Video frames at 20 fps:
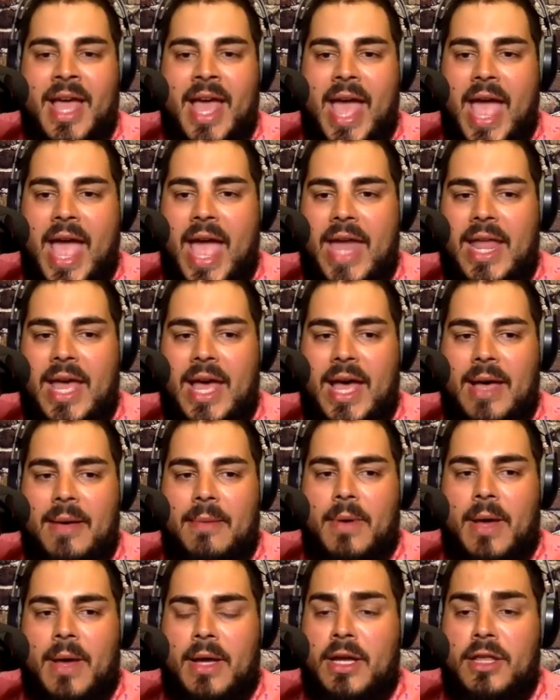And
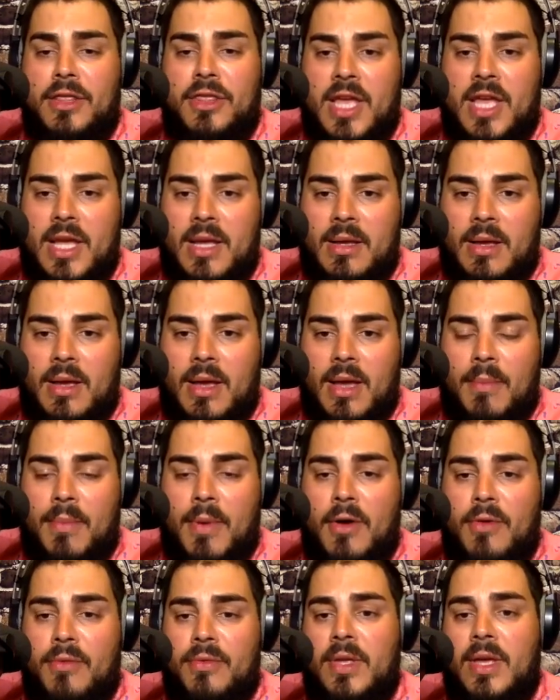a good thing
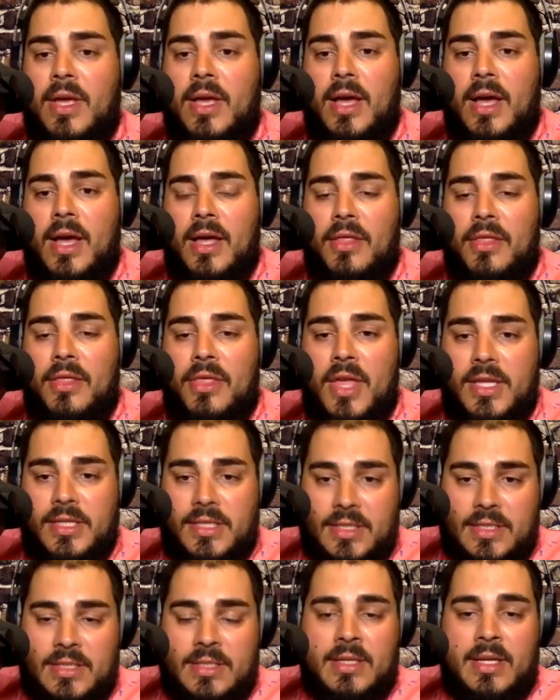about
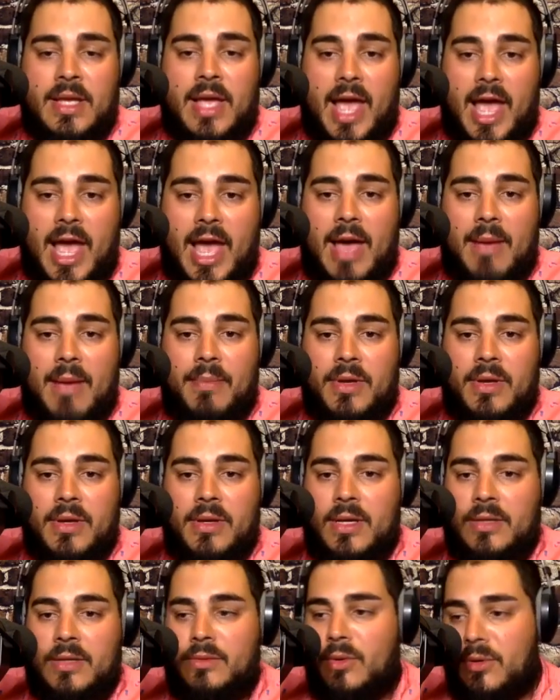this app,
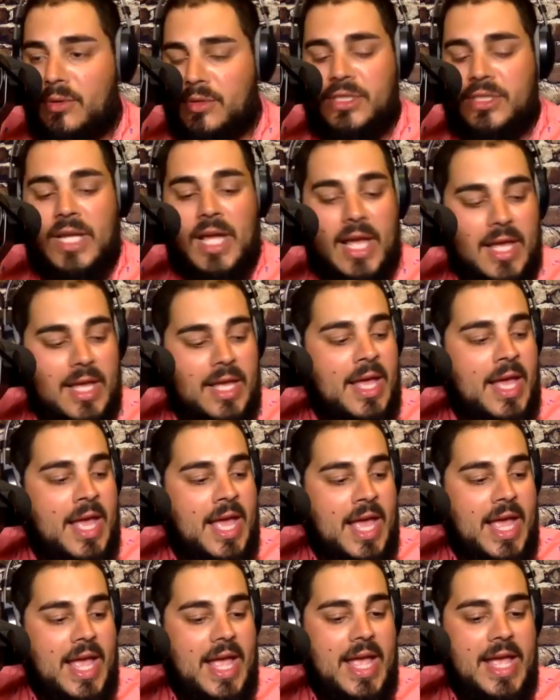Kadrolsha,
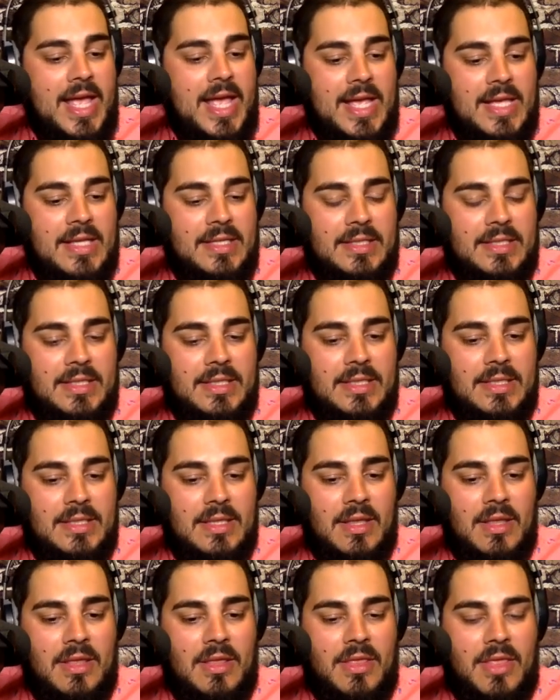is
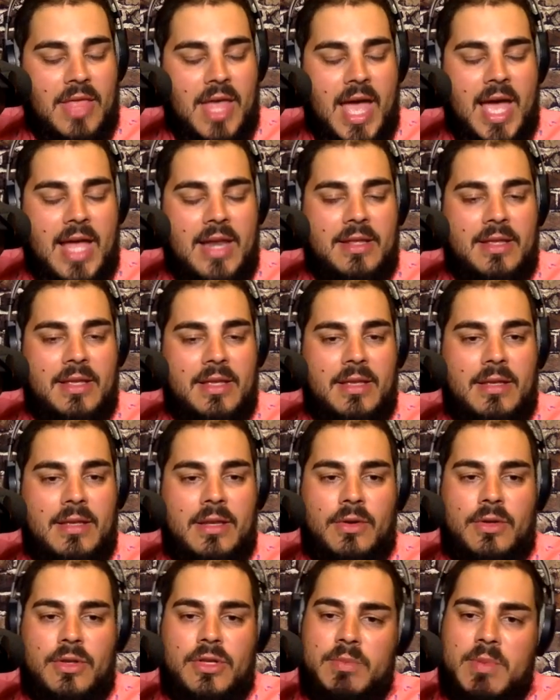that,
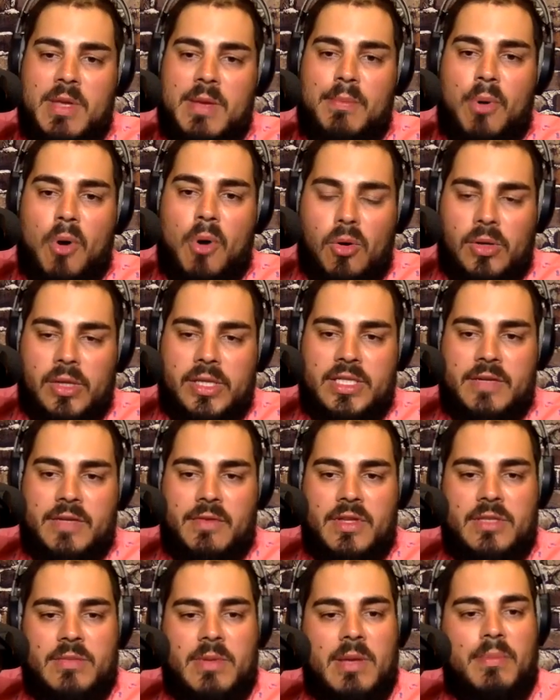you speak Polish. If
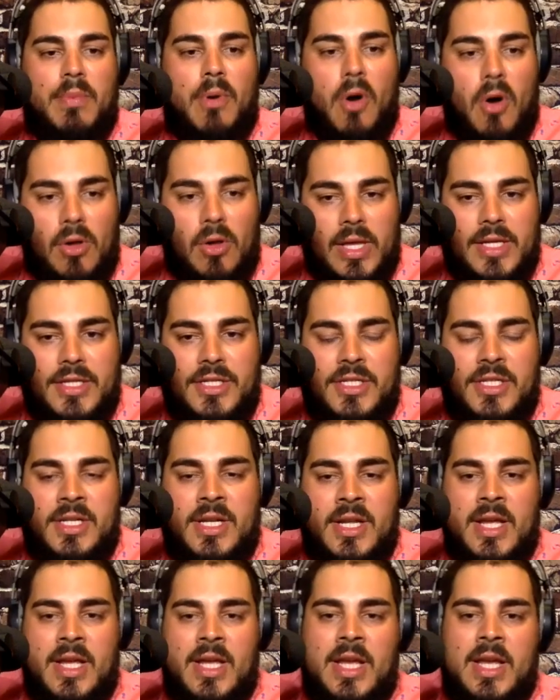you speak Polish,
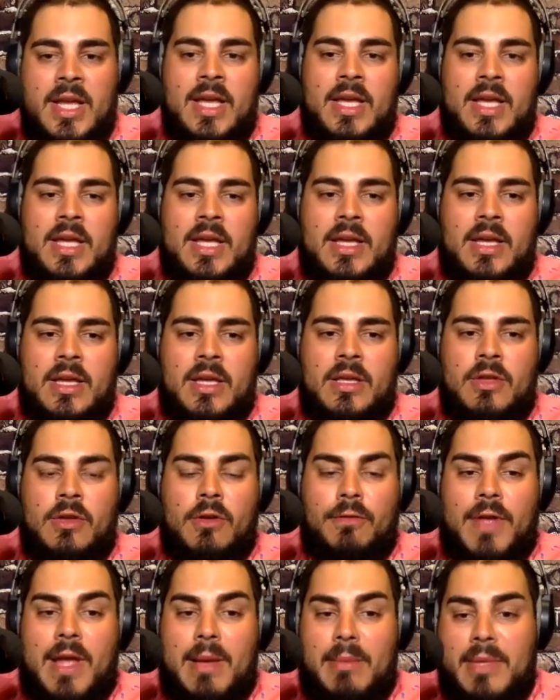
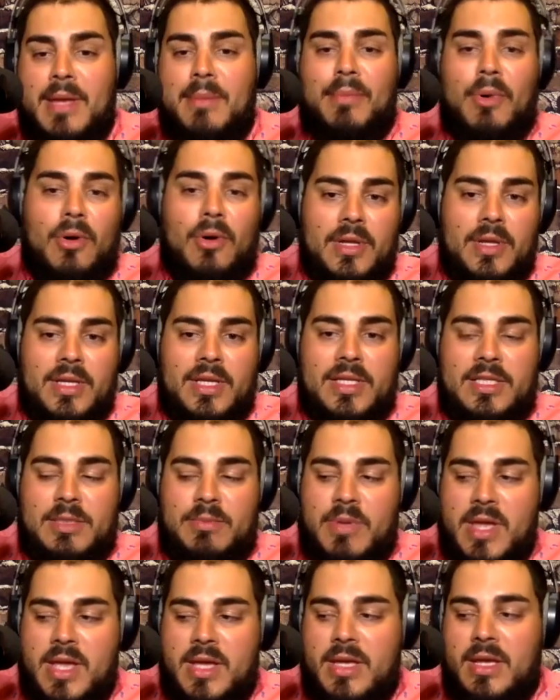your family in Poland can
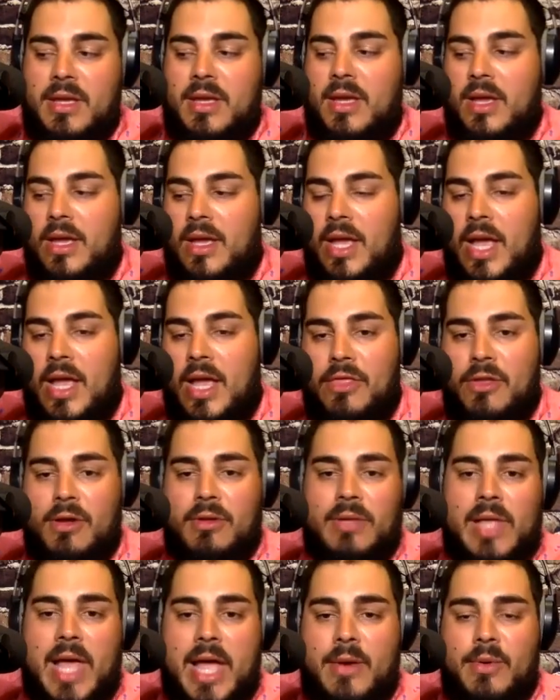speak in
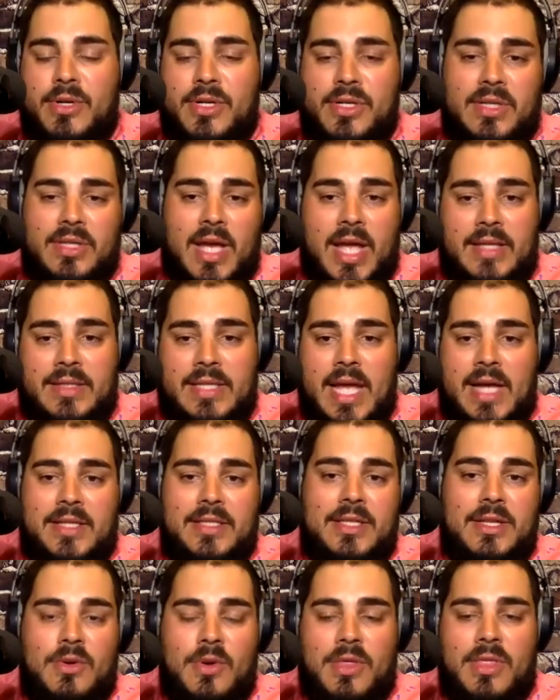their language and
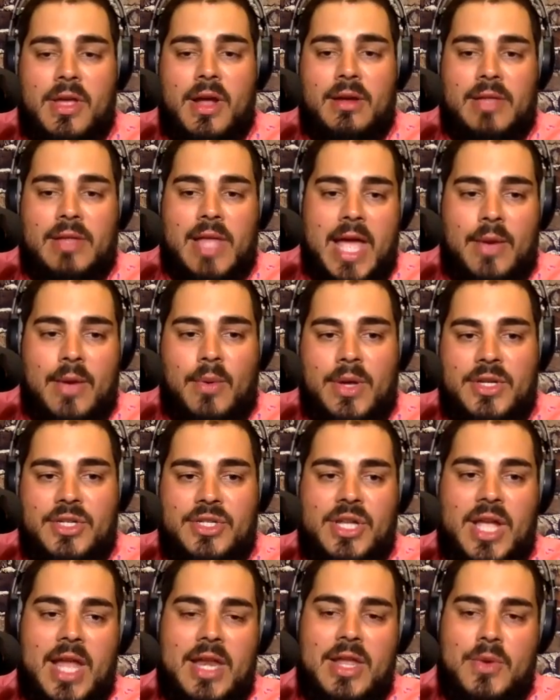text you in their
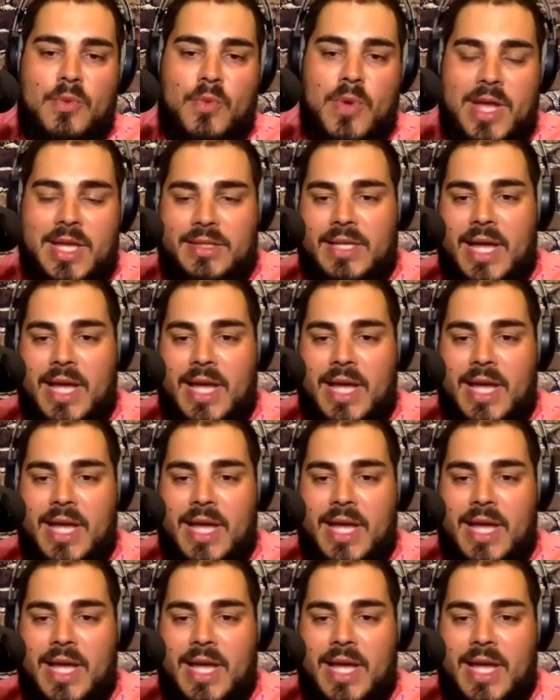language, and we can type